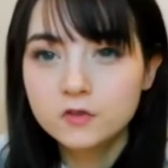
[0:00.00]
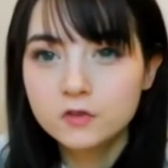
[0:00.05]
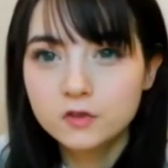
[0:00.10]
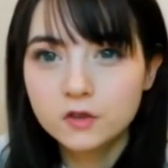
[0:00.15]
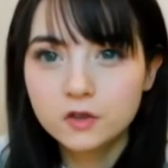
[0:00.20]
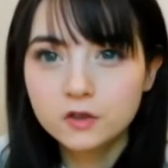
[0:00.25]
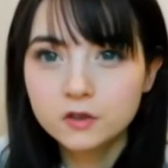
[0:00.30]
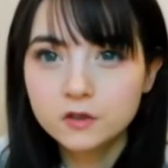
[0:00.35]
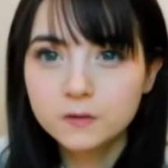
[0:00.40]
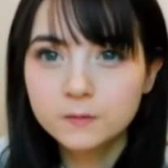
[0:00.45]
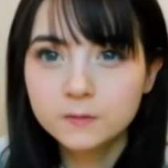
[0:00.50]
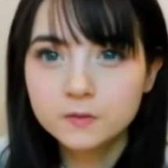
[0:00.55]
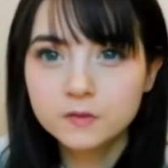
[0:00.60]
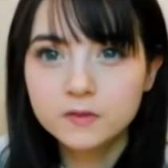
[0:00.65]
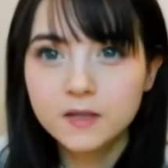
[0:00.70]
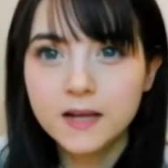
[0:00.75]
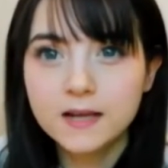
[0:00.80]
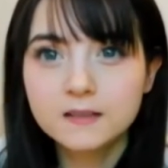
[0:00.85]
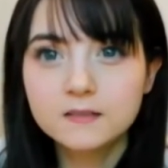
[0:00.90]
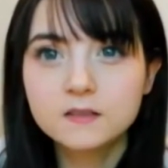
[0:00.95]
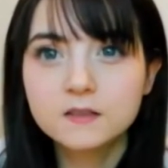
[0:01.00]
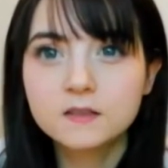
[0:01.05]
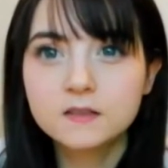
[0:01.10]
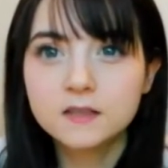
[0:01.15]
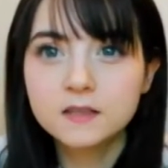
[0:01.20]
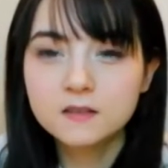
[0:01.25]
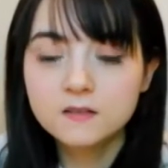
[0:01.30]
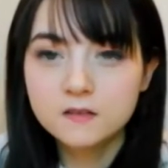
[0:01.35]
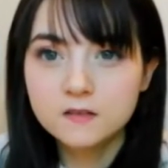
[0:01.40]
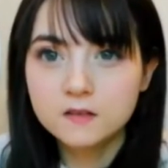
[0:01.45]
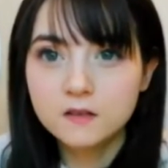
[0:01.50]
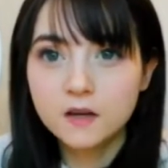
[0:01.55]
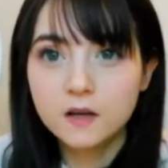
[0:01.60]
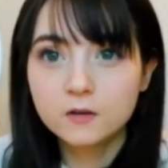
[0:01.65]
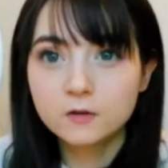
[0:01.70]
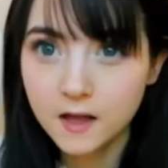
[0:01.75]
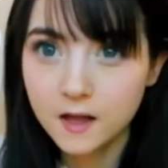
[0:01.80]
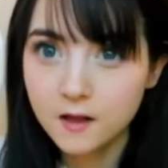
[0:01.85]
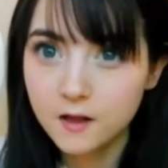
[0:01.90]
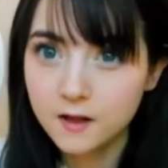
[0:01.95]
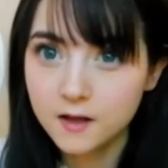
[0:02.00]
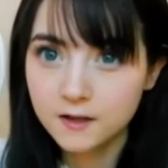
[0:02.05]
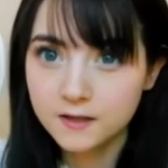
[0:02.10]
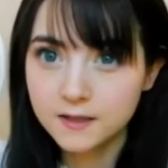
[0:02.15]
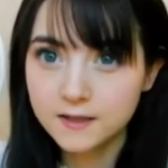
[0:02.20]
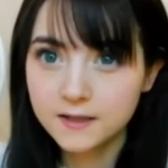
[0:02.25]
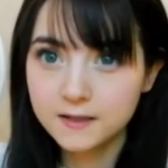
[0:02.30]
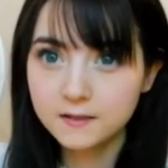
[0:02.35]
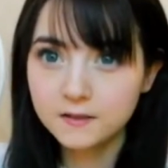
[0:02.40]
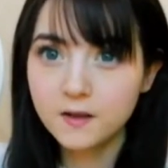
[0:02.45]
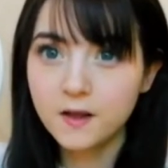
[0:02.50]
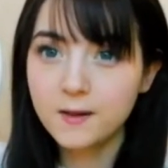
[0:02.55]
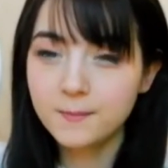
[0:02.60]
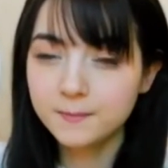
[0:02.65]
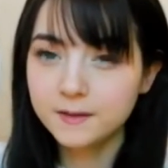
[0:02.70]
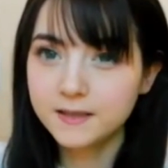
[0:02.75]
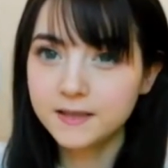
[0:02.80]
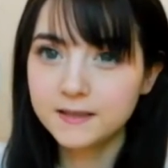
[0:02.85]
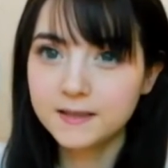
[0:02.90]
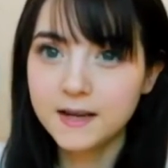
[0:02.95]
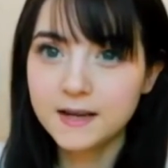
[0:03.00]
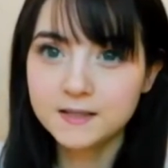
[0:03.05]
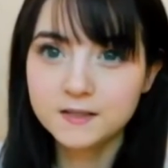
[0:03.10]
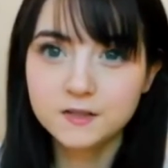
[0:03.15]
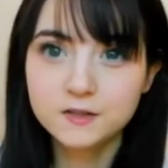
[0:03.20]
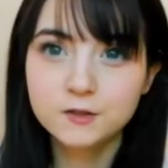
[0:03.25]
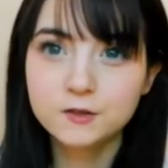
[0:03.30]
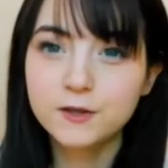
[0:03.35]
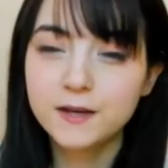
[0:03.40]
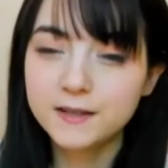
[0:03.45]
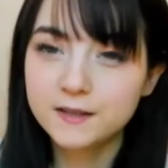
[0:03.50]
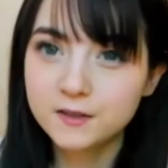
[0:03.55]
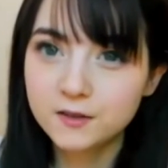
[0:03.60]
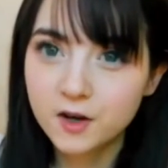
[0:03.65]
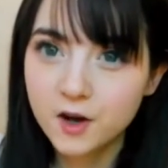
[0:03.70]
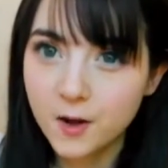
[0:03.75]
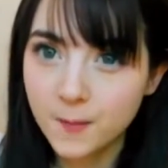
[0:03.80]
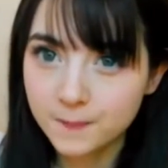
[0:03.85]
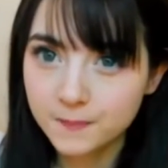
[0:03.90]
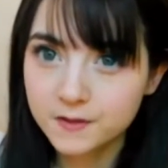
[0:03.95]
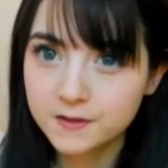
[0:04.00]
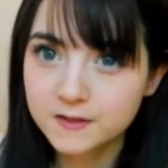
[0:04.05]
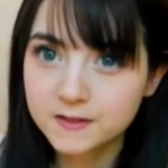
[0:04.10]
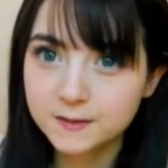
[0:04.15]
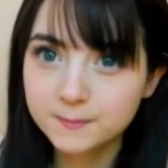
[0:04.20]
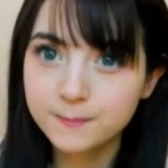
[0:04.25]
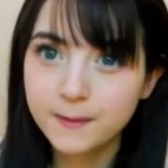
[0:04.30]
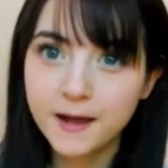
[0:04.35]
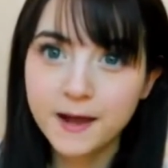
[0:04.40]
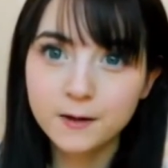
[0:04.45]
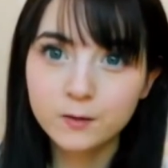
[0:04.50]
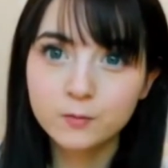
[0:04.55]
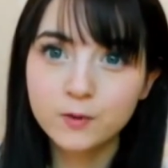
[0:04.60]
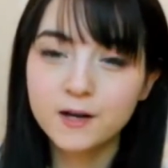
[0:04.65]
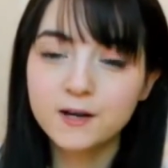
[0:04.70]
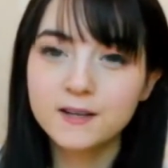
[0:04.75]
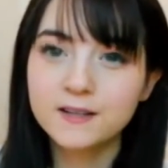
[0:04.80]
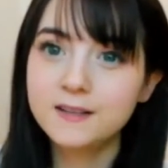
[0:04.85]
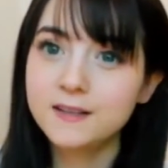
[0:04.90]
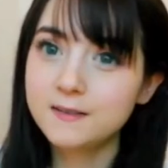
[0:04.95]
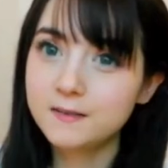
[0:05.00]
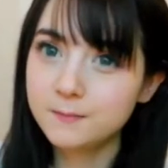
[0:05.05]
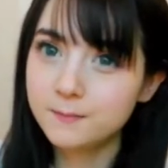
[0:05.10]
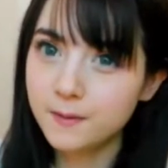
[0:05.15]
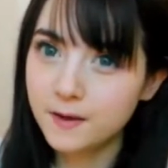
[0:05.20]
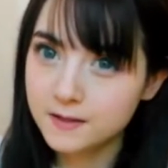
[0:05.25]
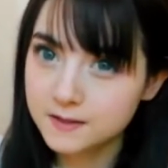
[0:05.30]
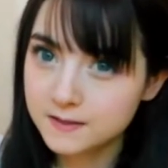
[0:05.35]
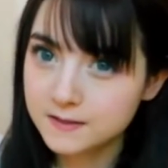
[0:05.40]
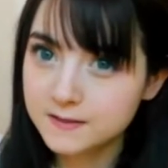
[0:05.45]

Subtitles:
circumstances involved, he told me that I should rather come to Japan where it is much